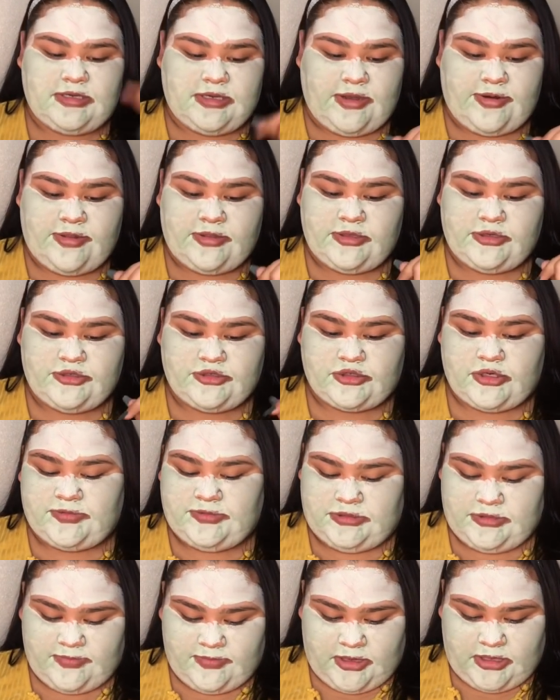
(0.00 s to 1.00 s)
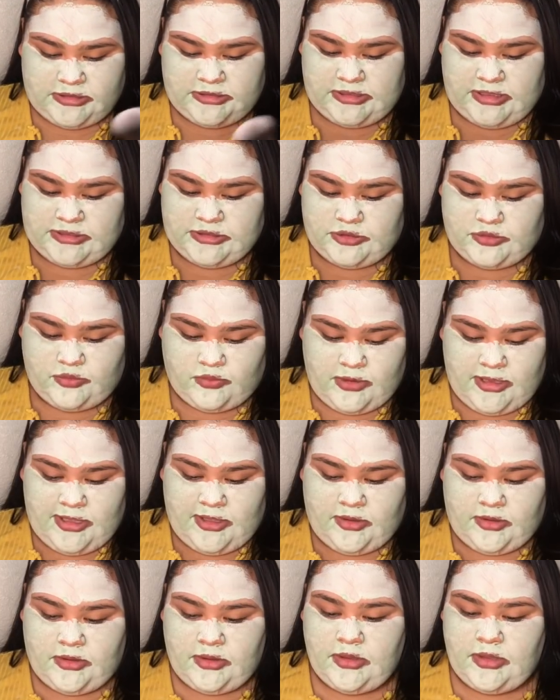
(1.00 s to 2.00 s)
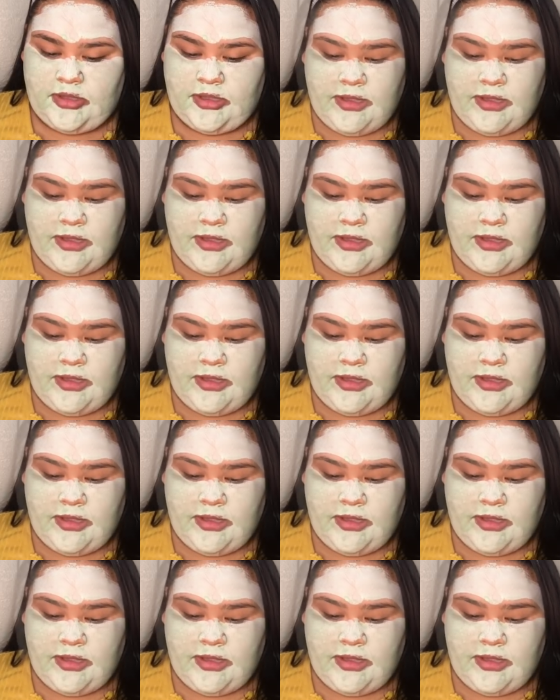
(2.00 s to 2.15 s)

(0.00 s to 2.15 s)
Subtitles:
down in the description box as well.